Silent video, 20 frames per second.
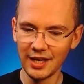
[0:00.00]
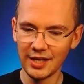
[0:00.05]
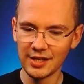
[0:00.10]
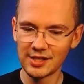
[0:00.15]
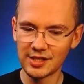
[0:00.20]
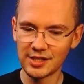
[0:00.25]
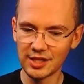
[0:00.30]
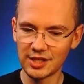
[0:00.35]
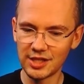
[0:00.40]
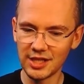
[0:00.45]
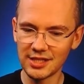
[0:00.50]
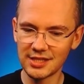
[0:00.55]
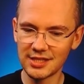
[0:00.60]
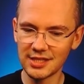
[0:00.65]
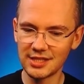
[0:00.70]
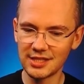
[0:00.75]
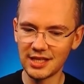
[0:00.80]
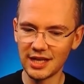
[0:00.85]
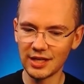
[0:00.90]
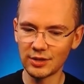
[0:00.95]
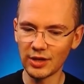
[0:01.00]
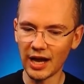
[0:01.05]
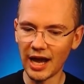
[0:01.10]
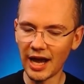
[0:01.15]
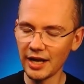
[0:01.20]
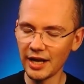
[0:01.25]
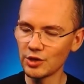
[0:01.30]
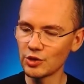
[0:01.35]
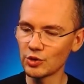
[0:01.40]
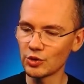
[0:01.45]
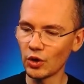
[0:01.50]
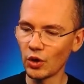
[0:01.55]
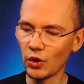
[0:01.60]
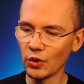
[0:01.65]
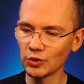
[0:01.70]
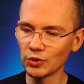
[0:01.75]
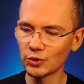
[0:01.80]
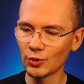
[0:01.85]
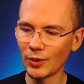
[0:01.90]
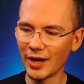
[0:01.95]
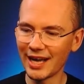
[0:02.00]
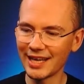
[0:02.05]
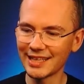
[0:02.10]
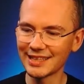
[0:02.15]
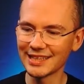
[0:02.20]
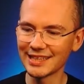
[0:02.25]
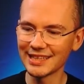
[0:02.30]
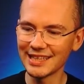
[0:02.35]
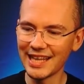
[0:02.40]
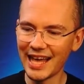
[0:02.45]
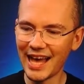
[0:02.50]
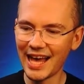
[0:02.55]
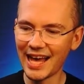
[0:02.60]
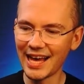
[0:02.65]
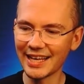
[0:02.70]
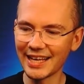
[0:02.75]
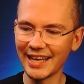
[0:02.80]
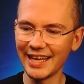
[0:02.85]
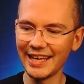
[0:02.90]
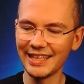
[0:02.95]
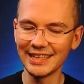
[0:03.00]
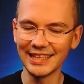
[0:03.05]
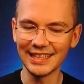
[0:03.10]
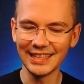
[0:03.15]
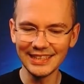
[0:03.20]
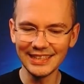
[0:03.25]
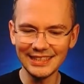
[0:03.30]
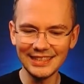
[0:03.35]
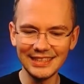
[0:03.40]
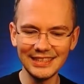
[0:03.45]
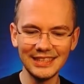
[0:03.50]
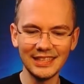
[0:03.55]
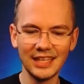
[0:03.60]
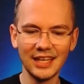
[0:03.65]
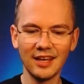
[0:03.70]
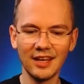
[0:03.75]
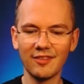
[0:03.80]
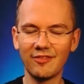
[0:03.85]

suggested that I should also add lag and lead